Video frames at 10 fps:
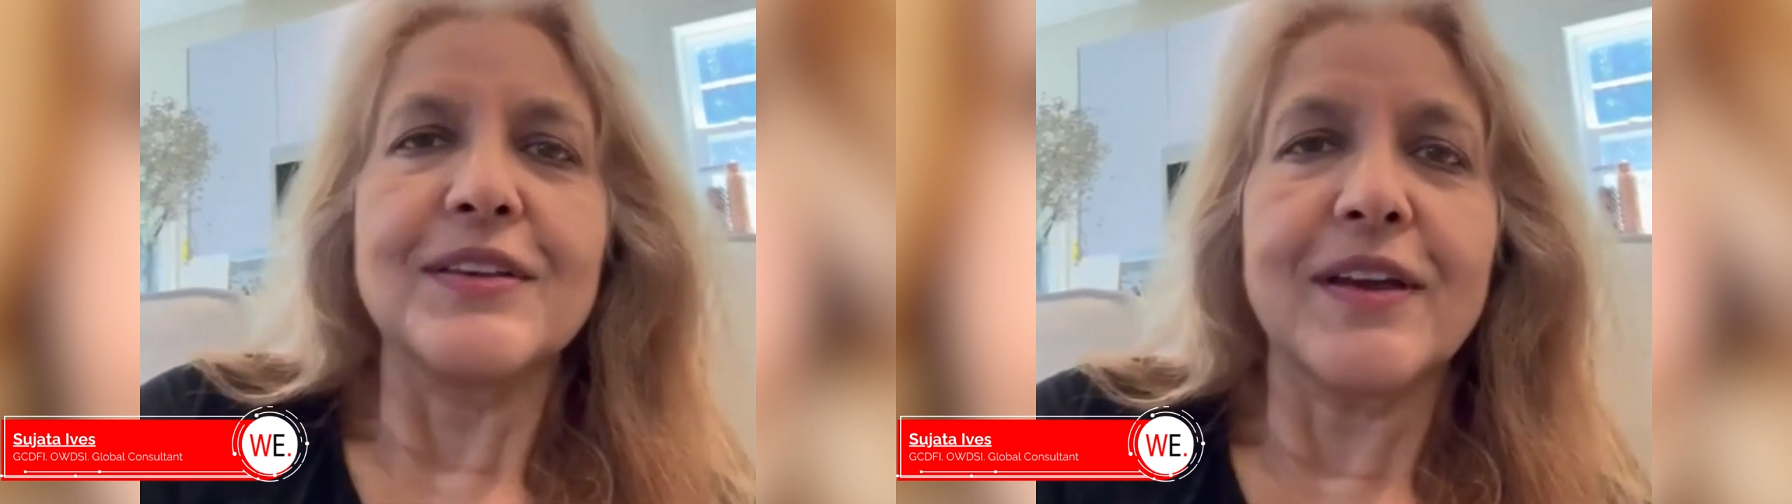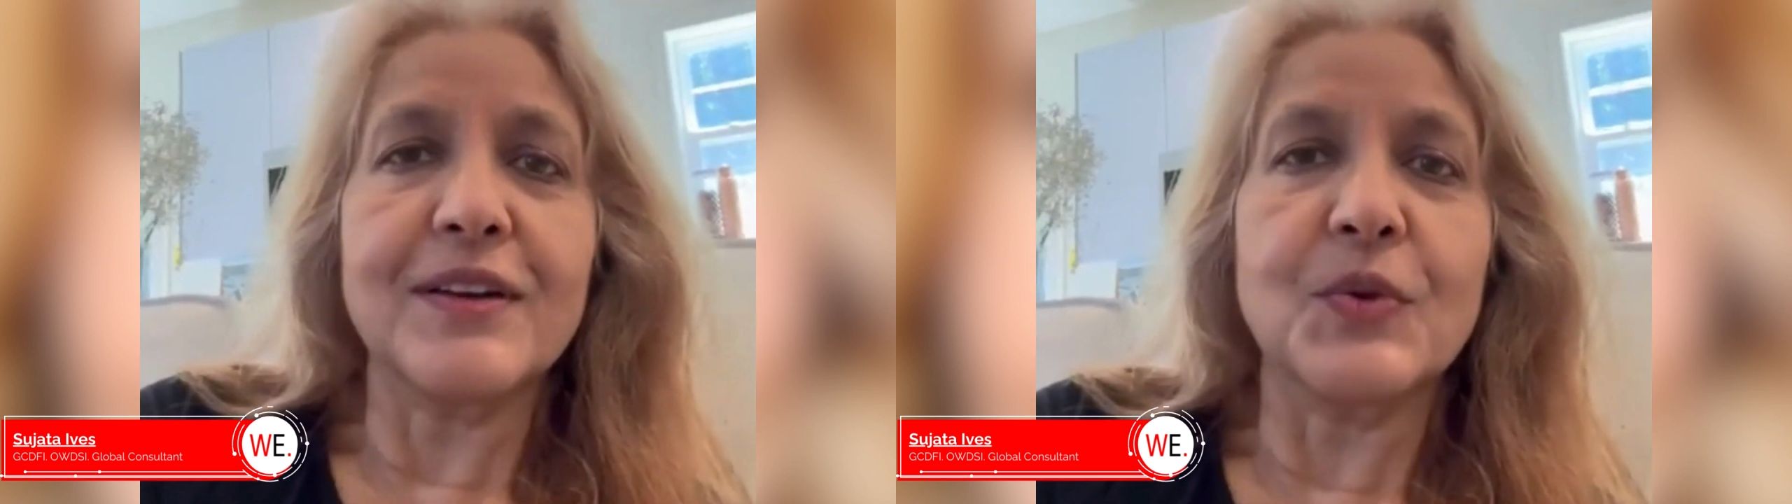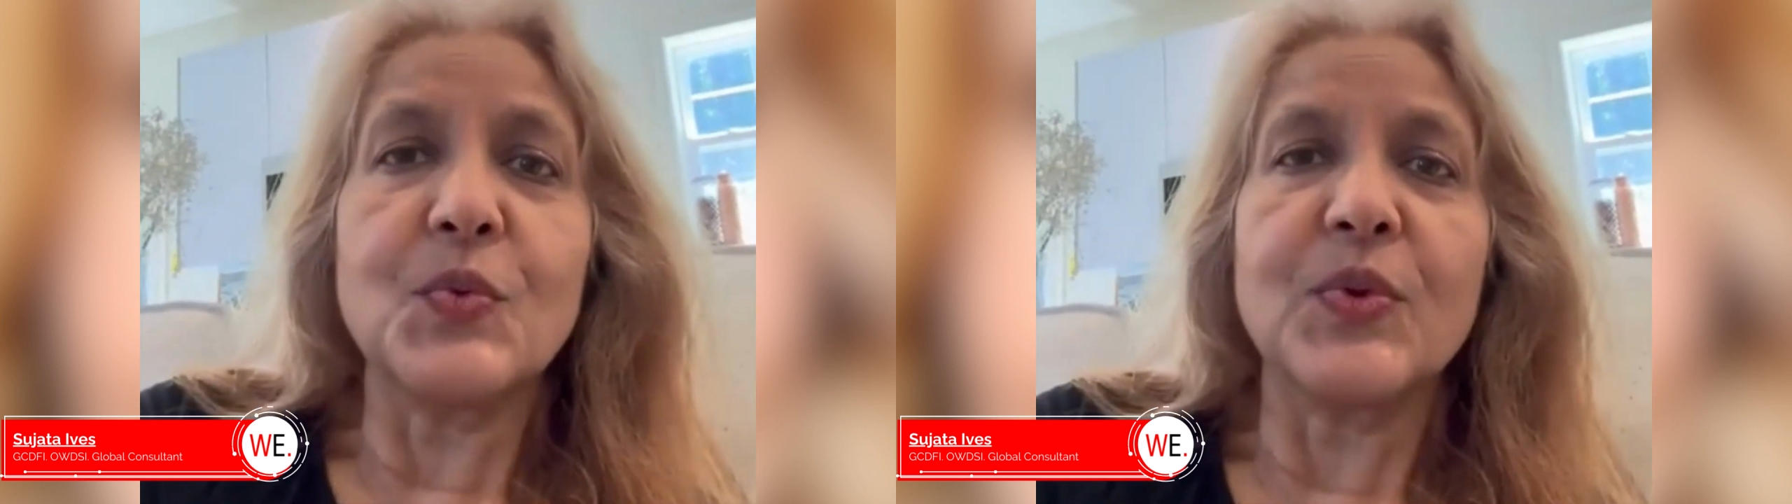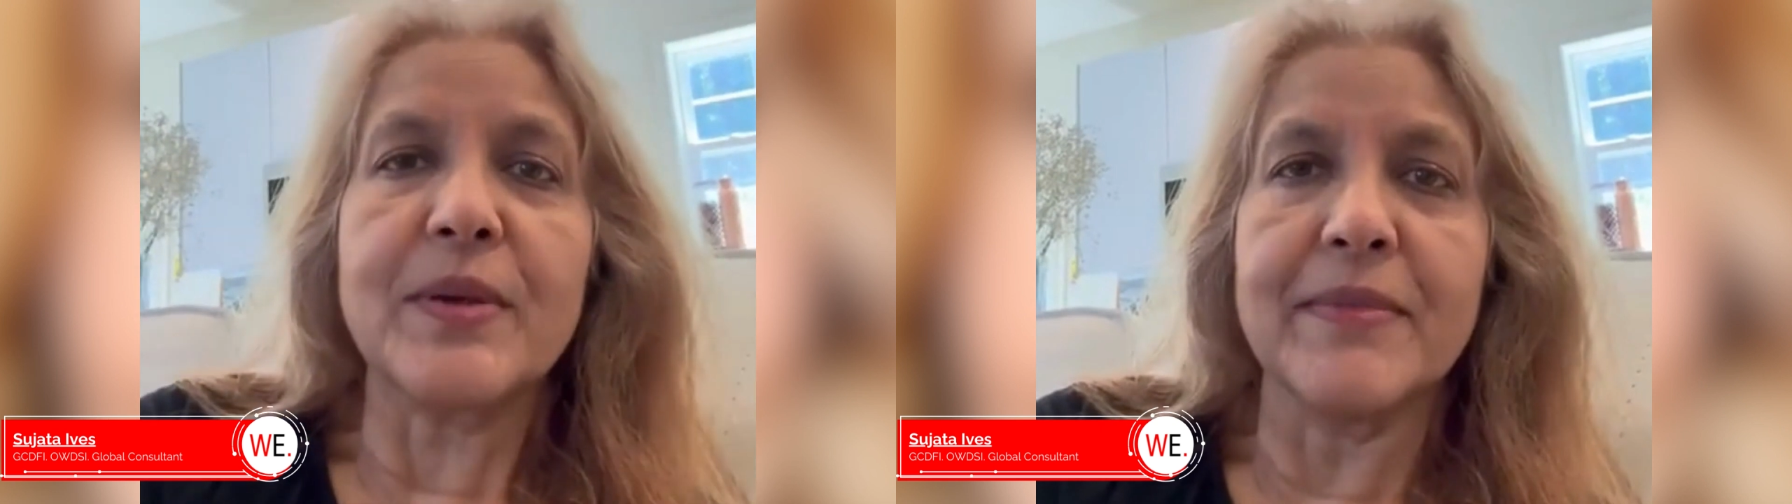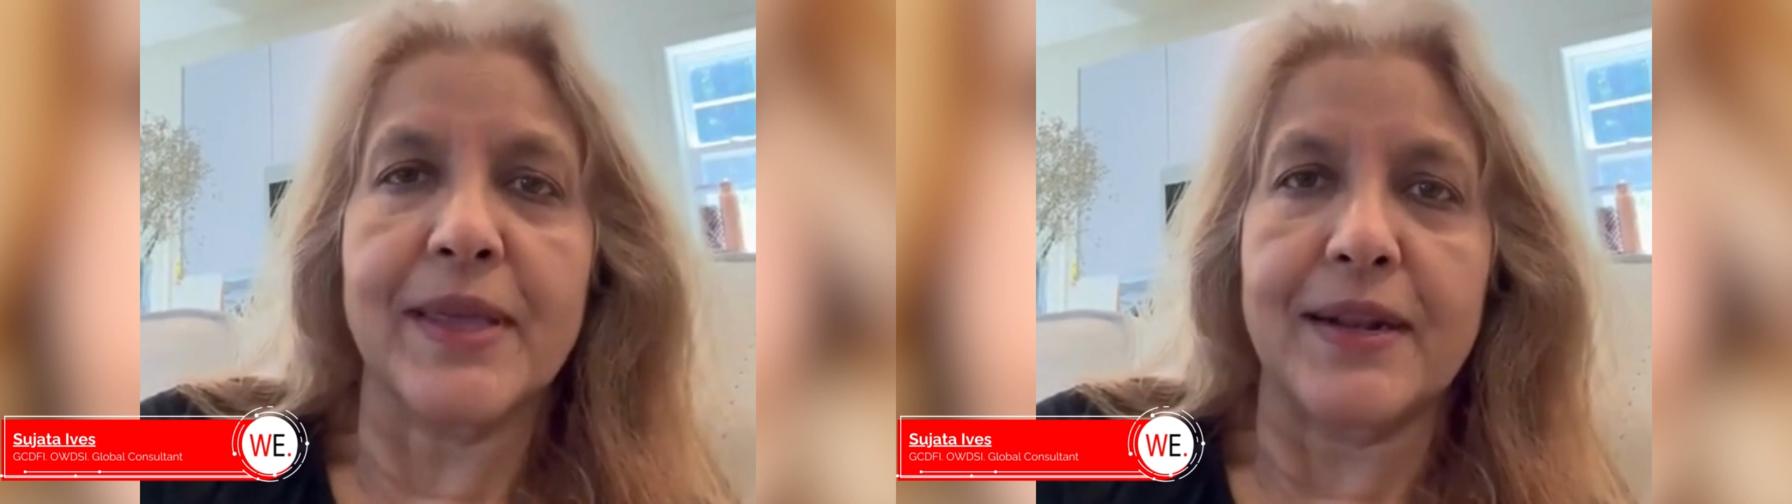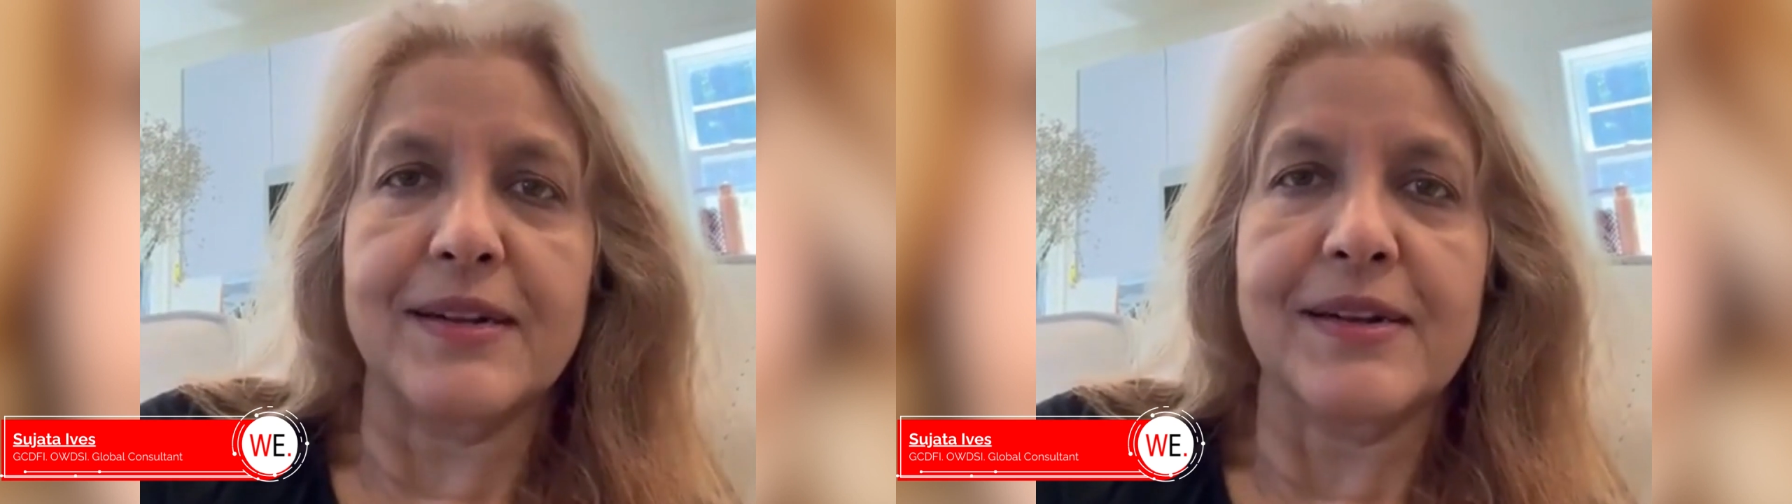young women